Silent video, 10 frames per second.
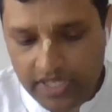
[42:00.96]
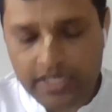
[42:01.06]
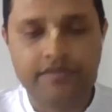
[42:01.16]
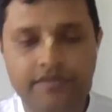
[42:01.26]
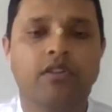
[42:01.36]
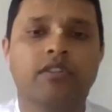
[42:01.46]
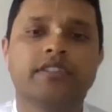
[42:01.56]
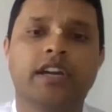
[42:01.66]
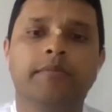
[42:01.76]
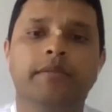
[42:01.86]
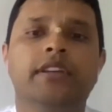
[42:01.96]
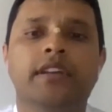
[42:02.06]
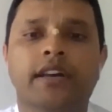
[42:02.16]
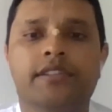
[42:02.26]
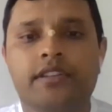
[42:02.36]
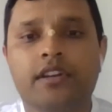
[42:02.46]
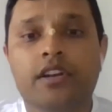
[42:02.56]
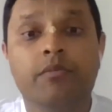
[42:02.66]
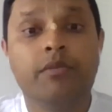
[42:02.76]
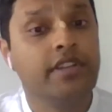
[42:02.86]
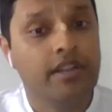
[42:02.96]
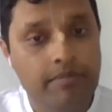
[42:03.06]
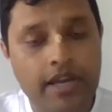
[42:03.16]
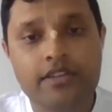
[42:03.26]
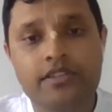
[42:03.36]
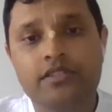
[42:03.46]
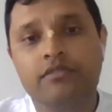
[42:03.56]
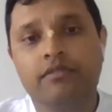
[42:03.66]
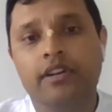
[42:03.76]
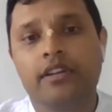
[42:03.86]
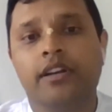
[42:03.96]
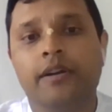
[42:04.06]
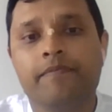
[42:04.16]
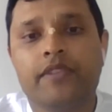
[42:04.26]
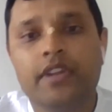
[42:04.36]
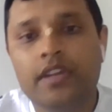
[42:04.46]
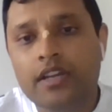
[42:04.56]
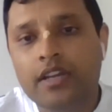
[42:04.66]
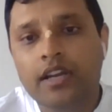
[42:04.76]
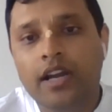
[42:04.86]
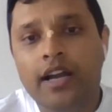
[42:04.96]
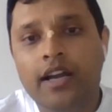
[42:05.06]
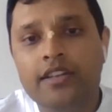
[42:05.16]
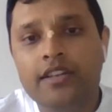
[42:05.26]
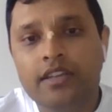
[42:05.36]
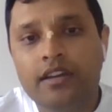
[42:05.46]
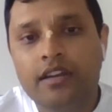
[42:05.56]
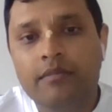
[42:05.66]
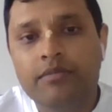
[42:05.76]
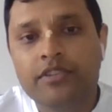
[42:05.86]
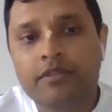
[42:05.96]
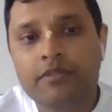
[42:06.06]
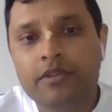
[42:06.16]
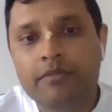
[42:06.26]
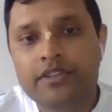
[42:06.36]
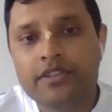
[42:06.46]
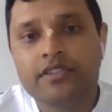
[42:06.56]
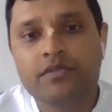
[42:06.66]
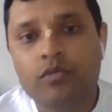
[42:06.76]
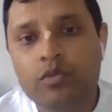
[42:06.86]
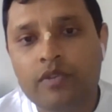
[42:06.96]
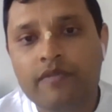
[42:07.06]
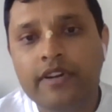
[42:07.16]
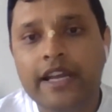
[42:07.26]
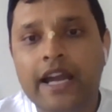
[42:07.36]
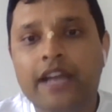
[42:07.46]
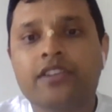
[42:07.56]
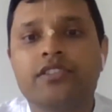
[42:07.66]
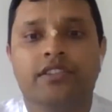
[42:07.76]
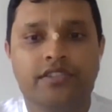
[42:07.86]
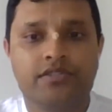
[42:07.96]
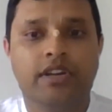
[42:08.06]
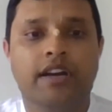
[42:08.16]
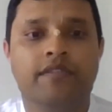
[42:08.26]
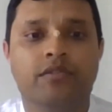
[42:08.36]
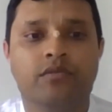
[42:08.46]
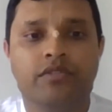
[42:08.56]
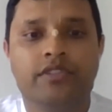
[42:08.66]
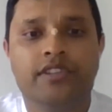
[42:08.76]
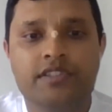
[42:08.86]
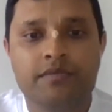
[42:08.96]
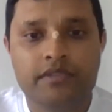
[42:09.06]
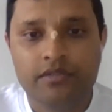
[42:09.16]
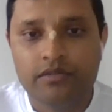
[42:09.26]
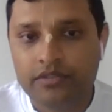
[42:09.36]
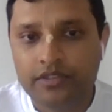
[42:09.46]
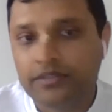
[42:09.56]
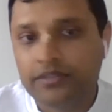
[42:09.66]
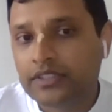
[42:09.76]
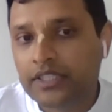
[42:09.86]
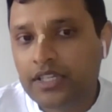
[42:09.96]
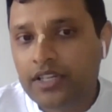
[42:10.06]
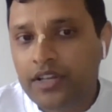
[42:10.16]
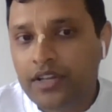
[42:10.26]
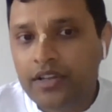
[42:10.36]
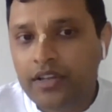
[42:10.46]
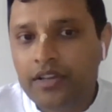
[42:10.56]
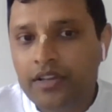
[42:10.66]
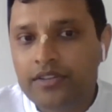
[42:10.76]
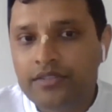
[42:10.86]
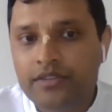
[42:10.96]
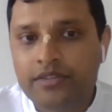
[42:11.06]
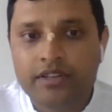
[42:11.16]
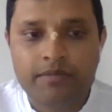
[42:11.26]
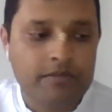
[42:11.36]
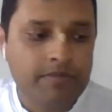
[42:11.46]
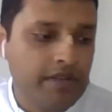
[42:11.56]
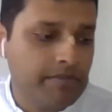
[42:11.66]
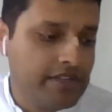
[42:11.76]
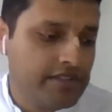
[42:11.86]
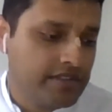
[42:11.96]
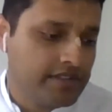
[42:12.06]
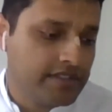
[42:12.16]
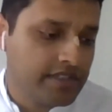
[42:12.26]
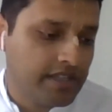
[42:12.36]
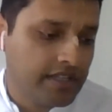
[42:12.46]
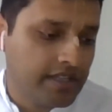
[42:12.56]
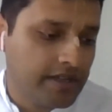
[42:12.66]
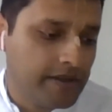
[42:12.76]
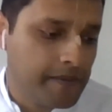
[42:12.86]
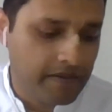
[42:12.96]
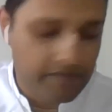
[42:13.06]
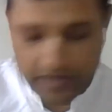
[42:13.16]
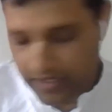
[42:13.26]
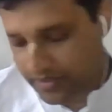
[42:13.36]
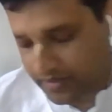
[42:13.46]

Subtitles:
And after a long time, he has returned back to Dwarka. And Srila Prabhupada mentions all were very anxious to have an audience with the Lord. So Srila Prabhupada mentions in